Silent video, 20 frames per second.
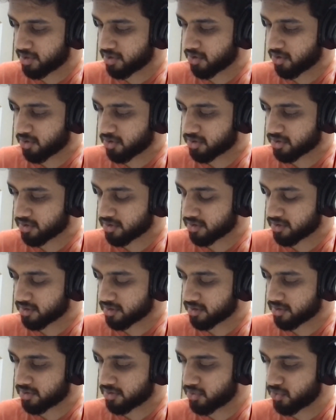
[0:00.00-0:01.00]
or
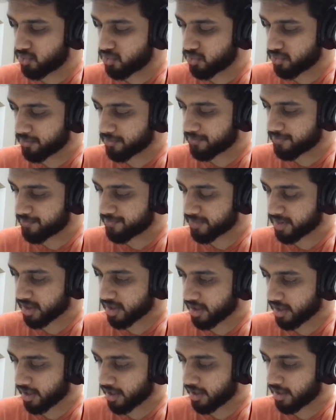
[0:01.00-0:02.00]
Q
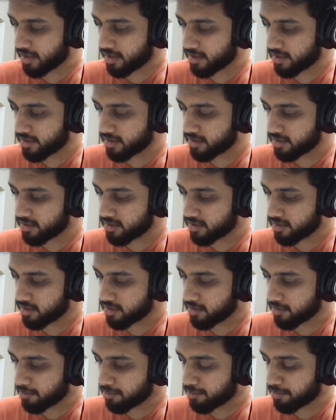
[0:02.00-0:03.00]
and
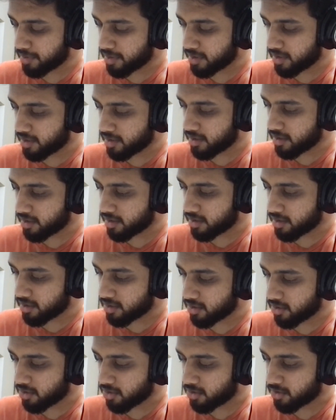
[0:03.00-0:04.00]
P
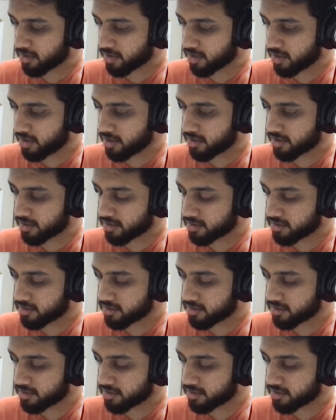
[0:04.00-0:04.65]
or R.